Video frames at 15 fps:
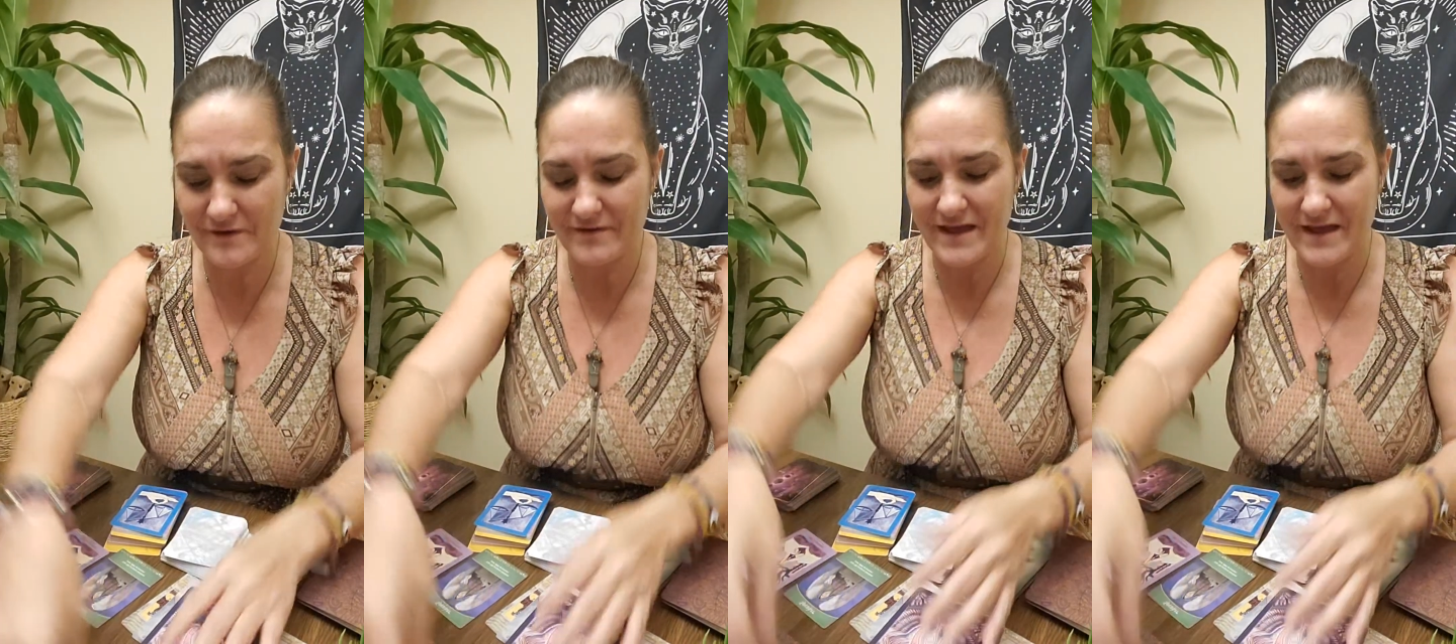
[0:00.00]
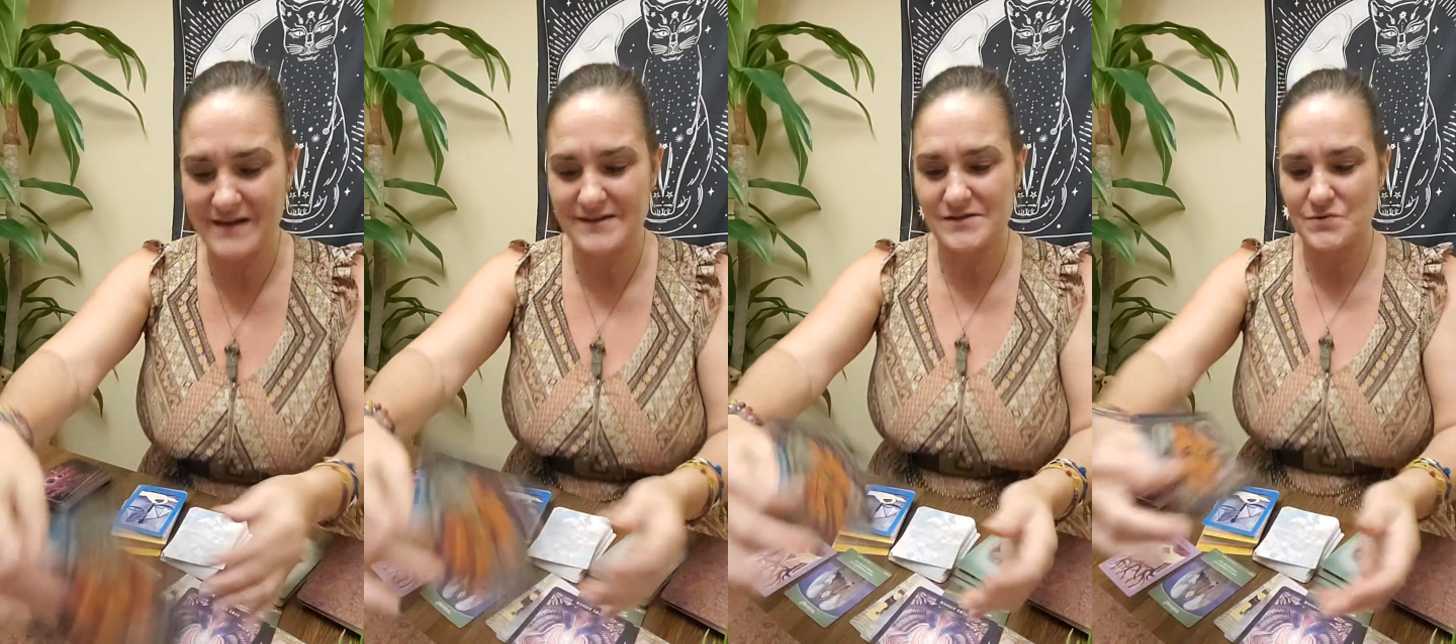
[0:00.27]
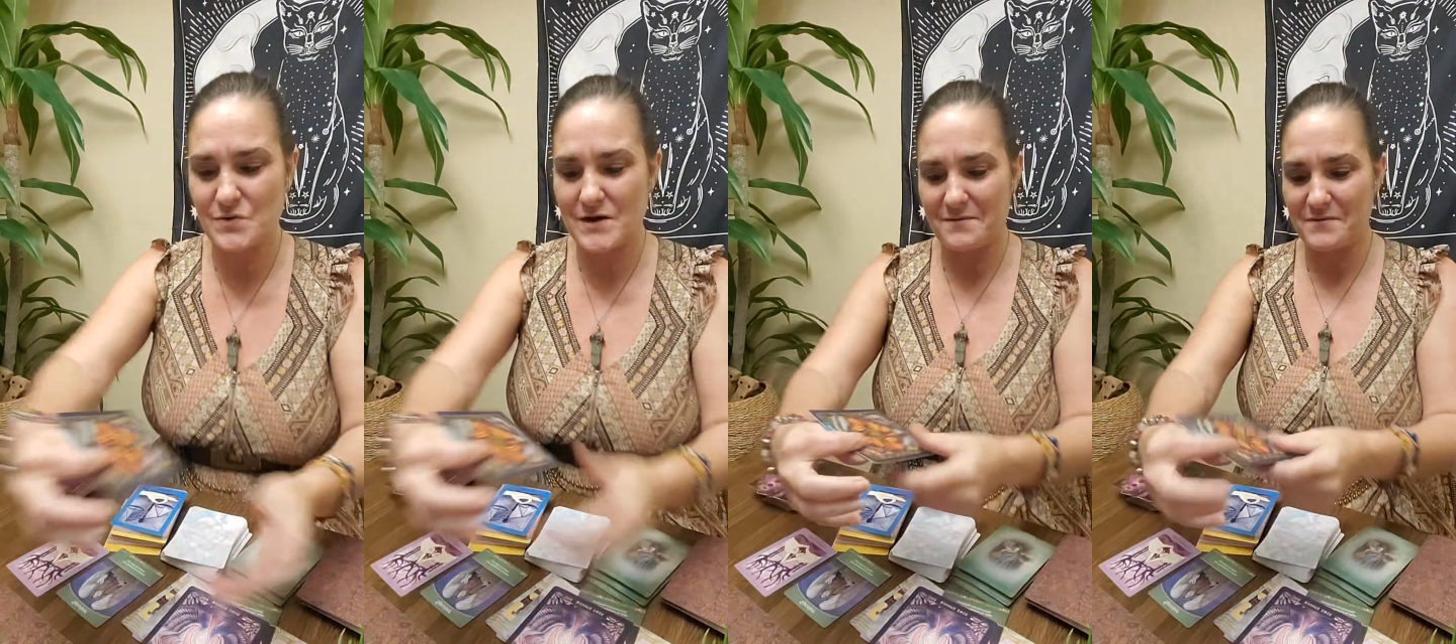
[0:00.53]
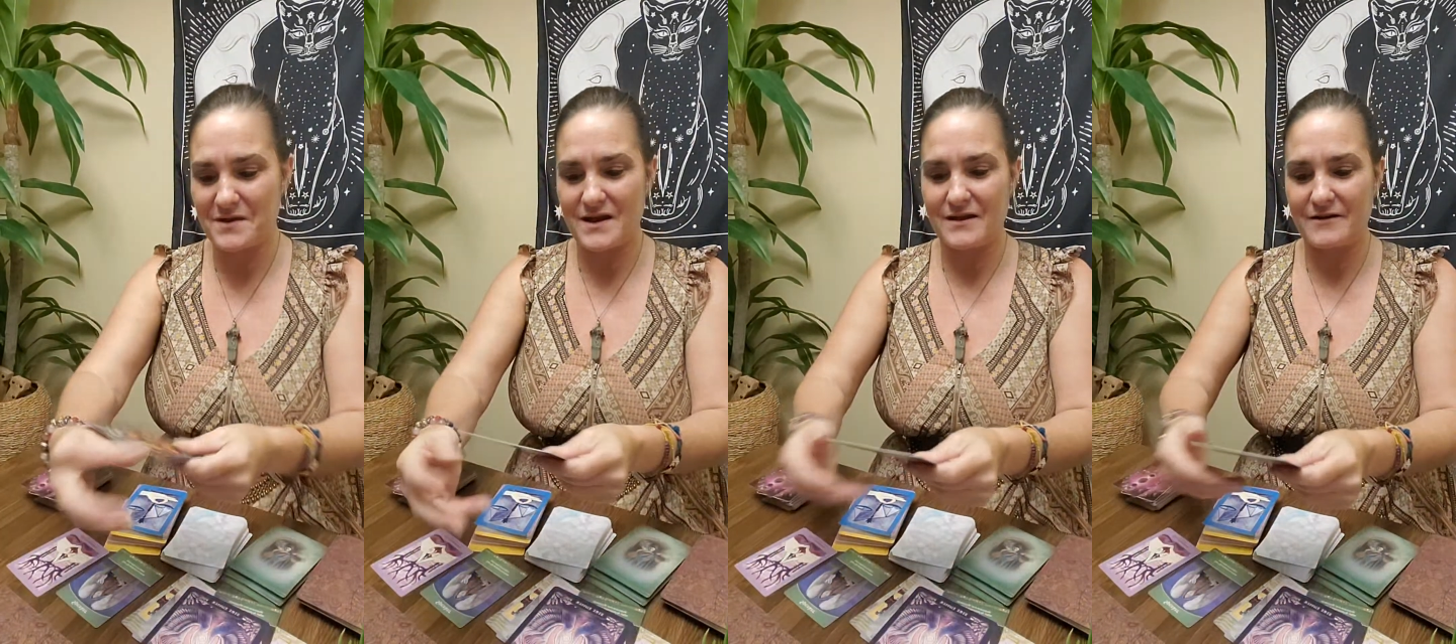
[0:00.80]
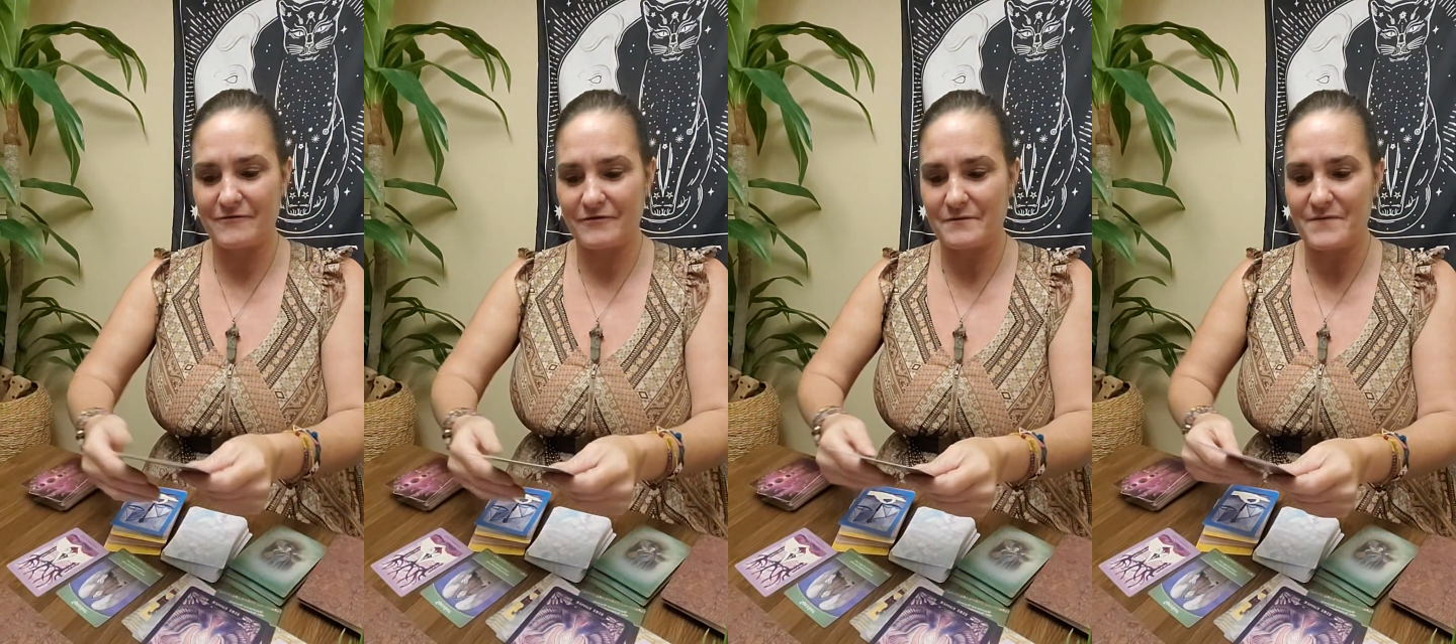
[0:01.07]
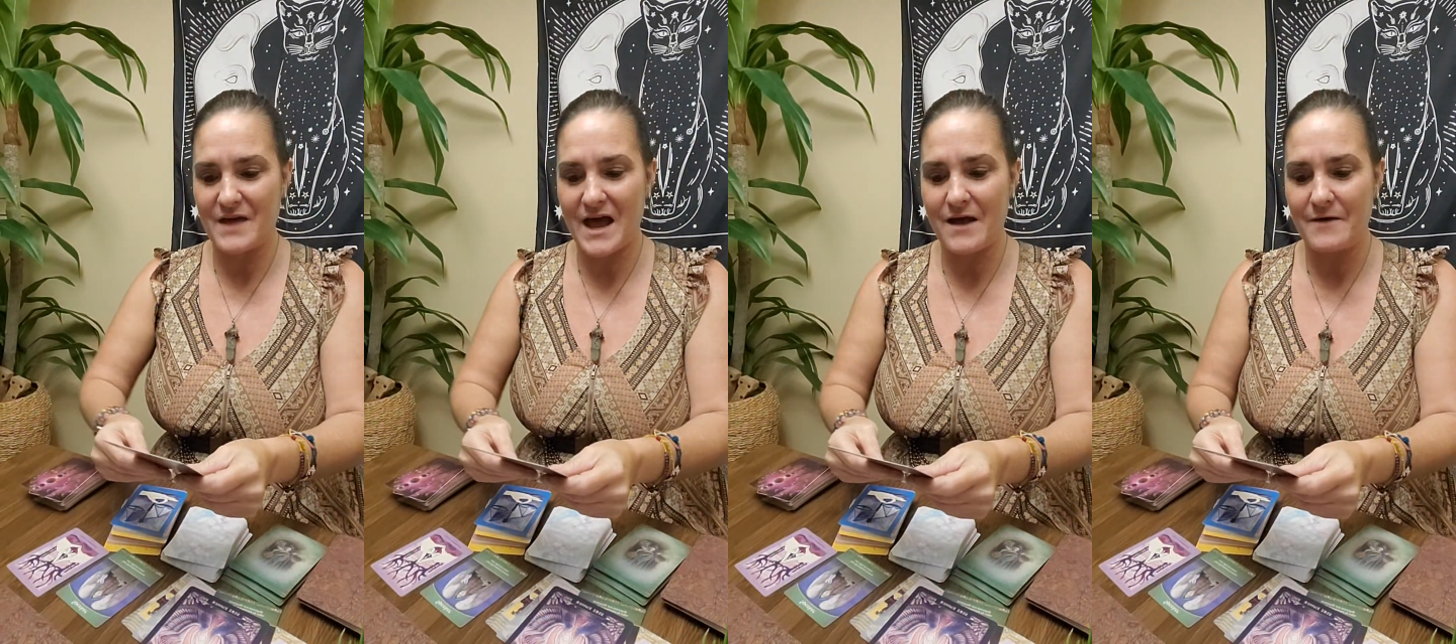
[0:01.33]
and that is what I'm getting from
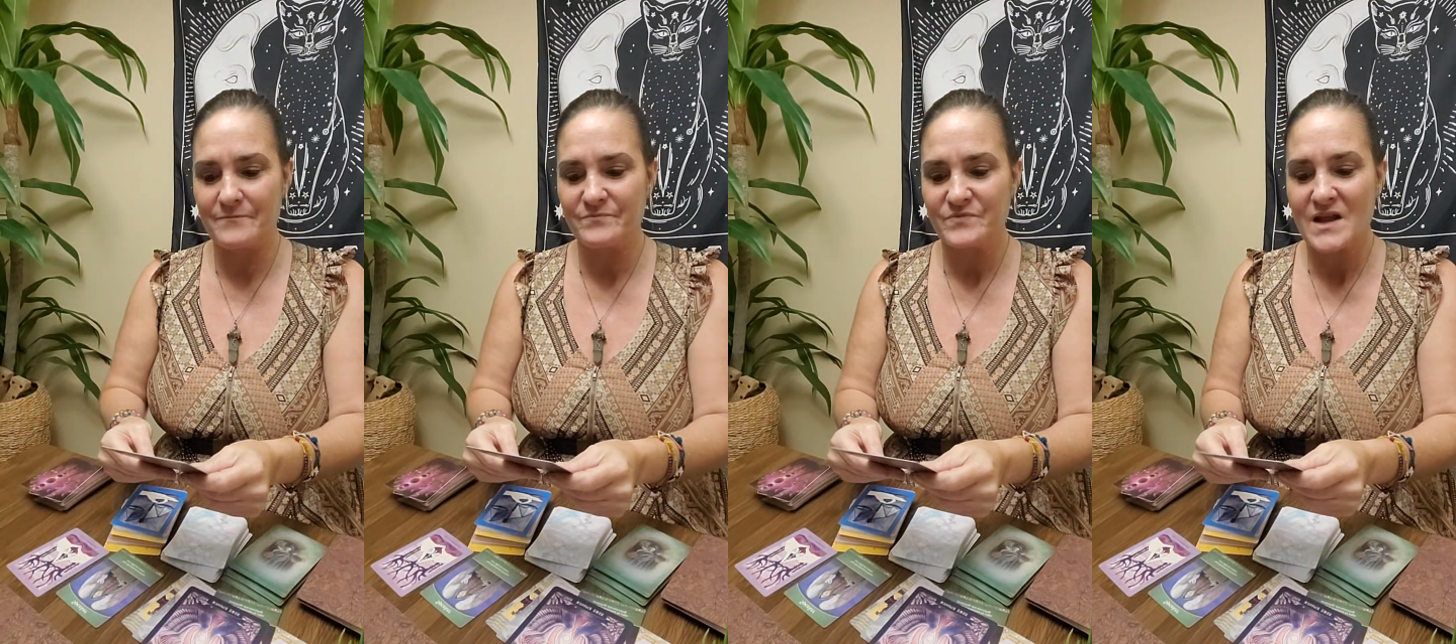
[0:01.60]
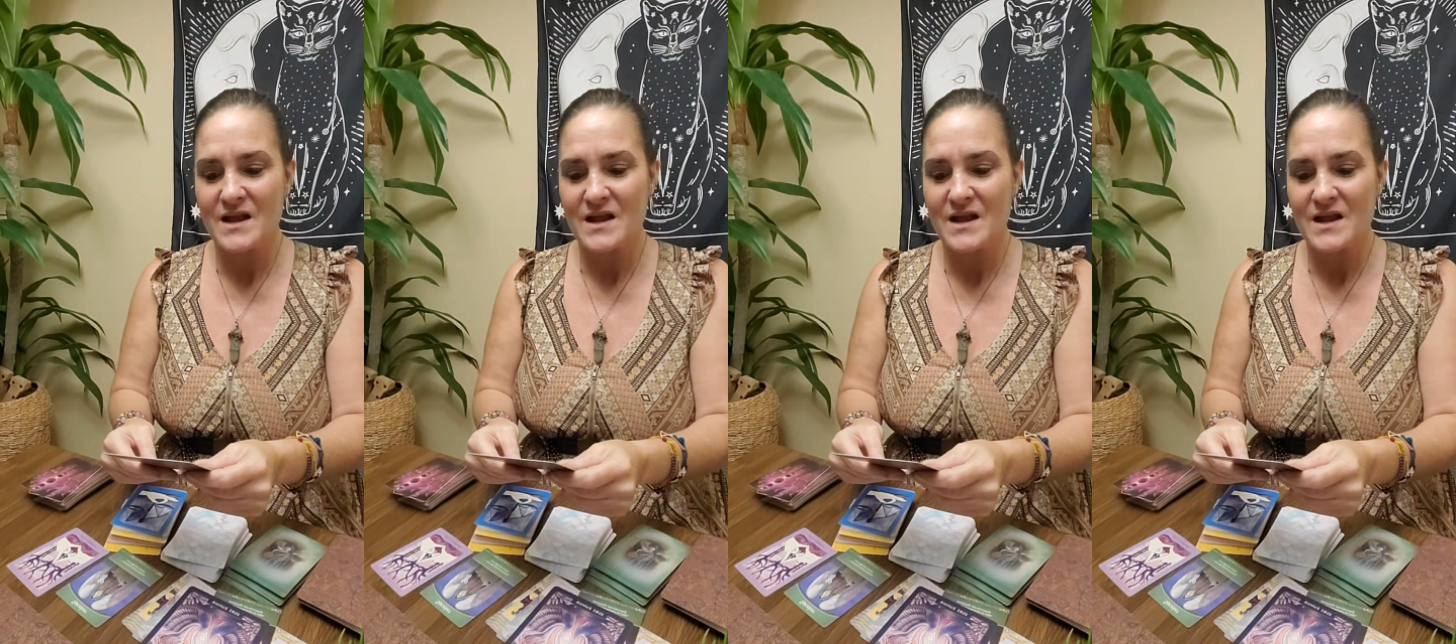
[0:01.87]
that.